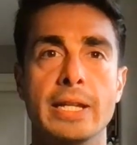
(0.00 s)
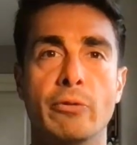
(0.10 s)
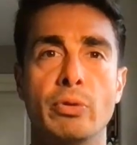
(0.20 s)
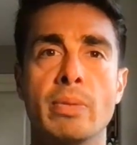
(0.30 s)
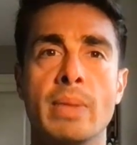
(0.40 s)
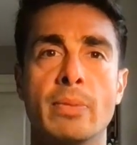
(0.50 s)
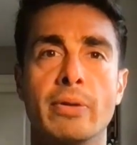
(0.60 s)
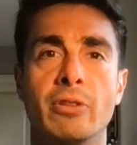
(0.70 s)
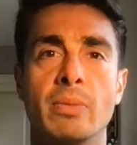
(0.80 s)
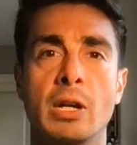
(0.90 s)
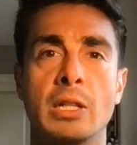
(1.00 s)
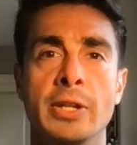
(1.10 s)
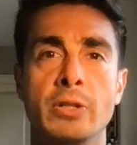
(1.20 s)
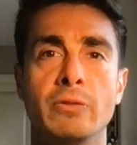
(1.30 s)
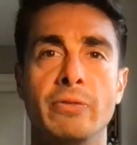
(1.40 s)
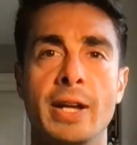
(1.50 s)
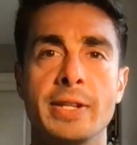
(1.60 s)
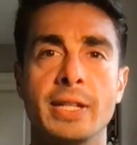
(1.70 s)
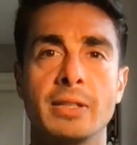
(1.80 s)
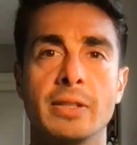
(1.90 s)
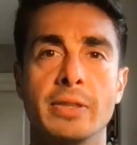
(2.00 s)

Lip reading: If we remember from our clinical findings,